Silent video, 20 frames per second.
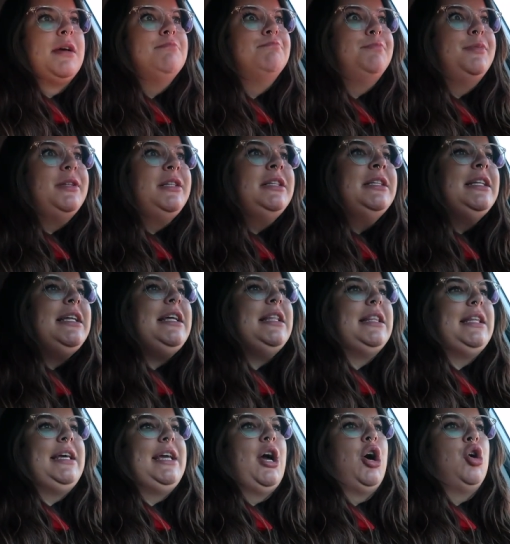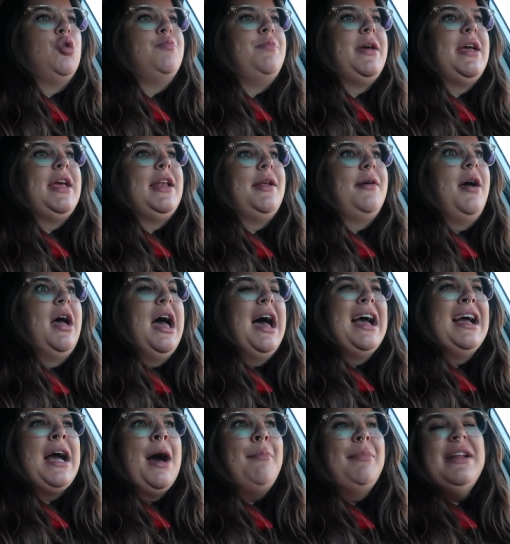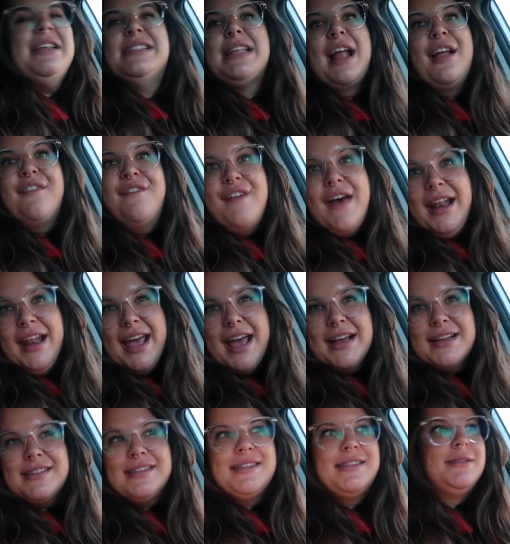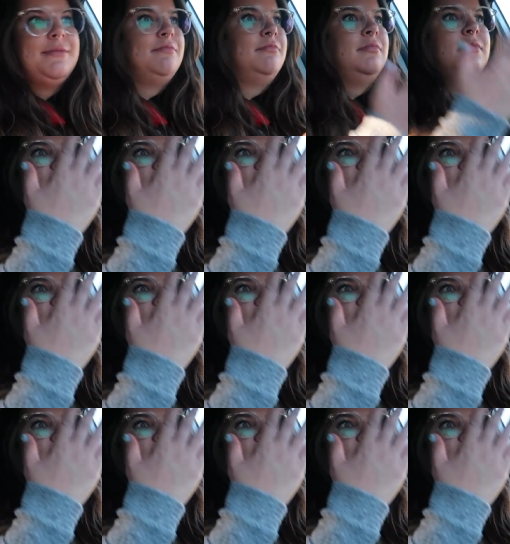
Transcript: completely open. Companies like FedEx.